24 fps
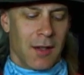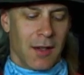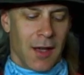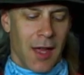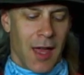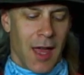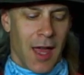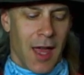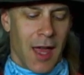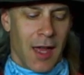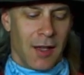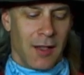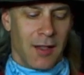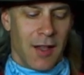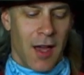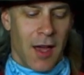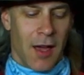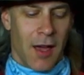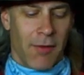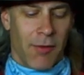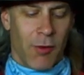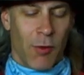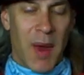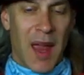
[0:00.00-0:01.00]
And
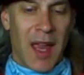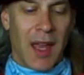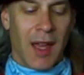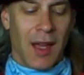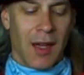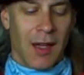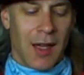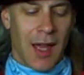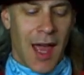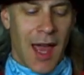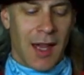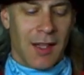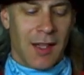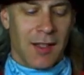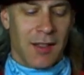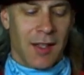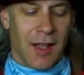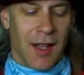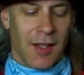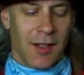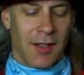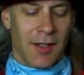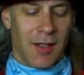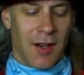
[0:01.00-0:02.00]
if you're making
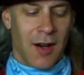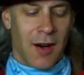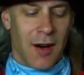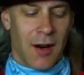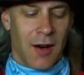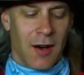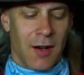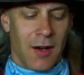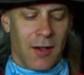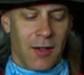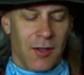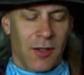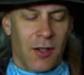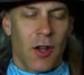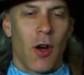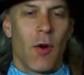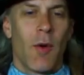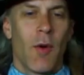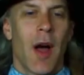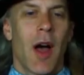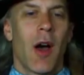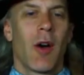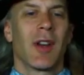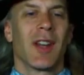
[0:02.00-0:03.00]
Gaslands cars,
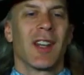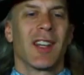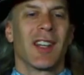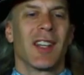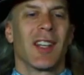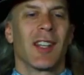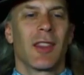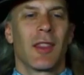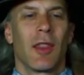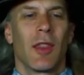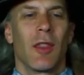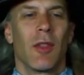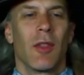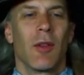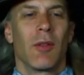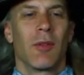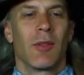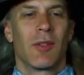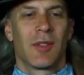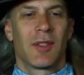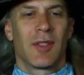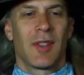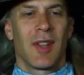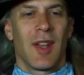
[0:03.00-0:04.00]
go out and get
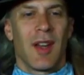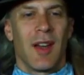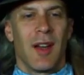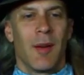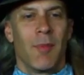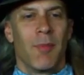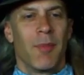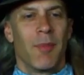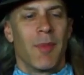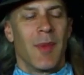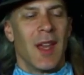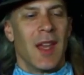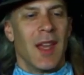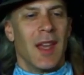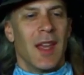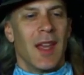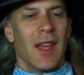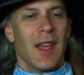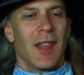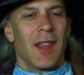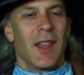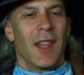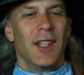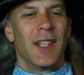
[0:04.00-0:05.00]
those
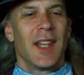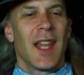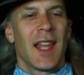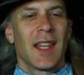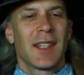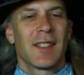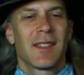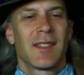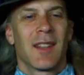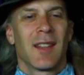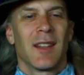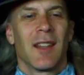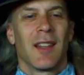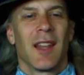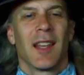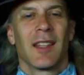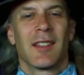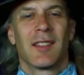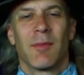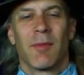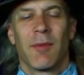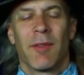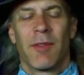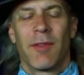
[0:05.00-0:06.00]
the nets that
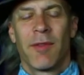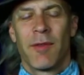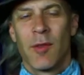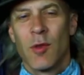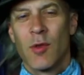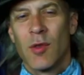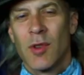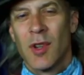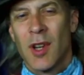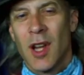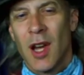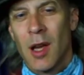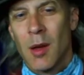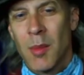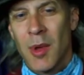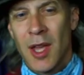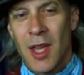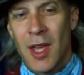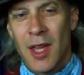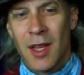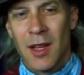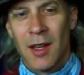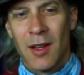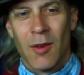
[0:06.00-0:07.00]
like some fruit come
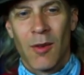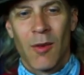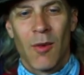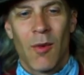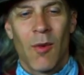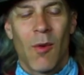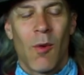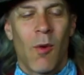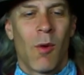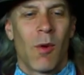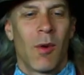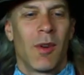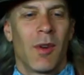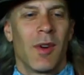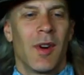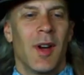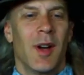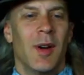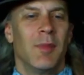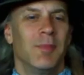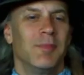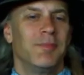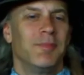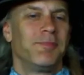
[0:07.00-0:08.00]
in,
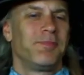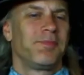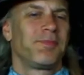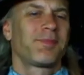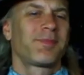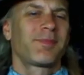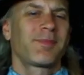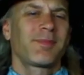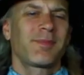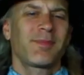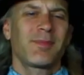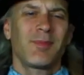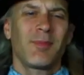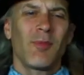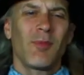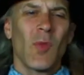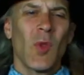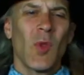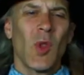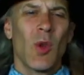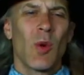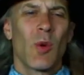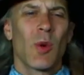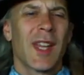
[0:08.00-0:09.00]
or
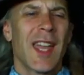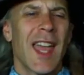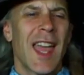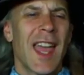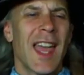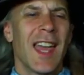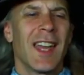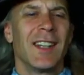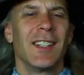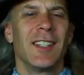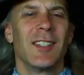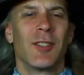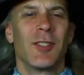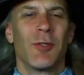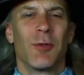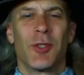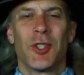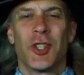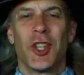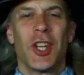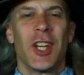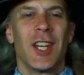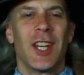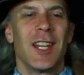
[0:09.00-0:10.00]
candies or
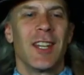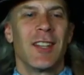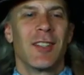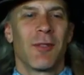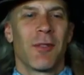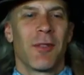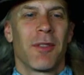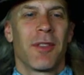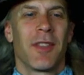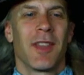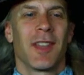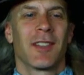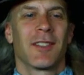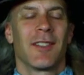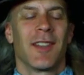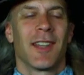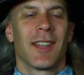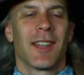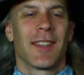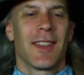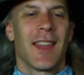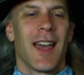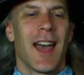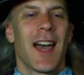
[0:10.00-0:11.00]
cheese or things
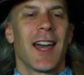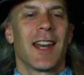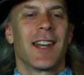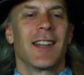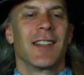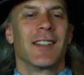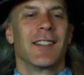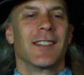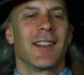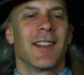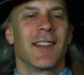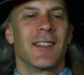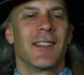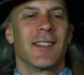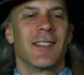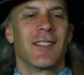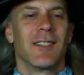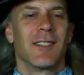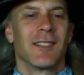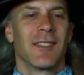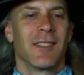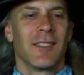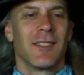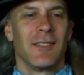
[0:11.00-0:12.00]
like that, and you
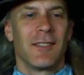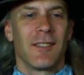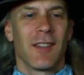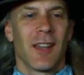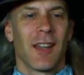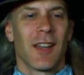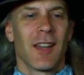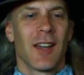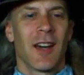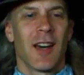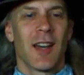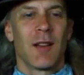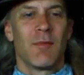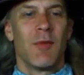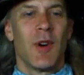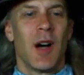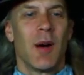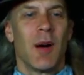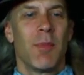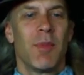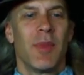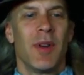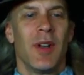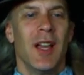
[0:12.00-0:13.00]
can cut them
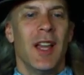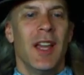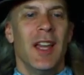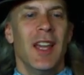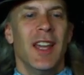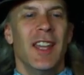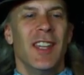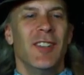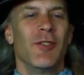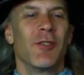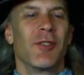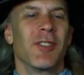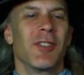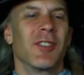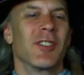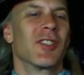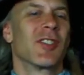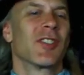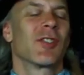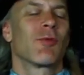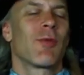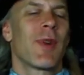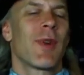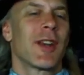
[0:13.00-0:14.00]
up, you can
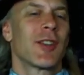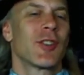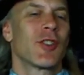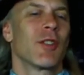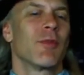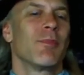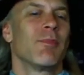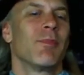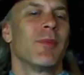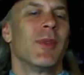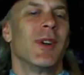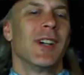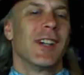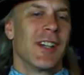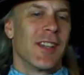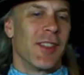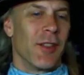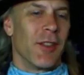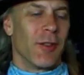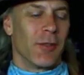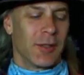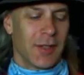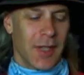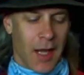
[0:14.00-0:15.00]
stretch them,
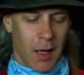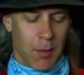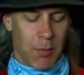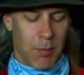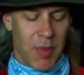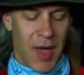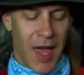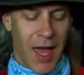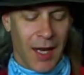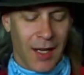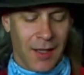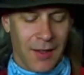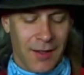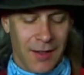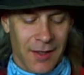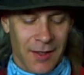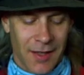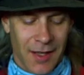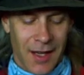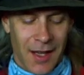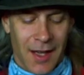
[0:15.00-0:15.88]
they'll take paint.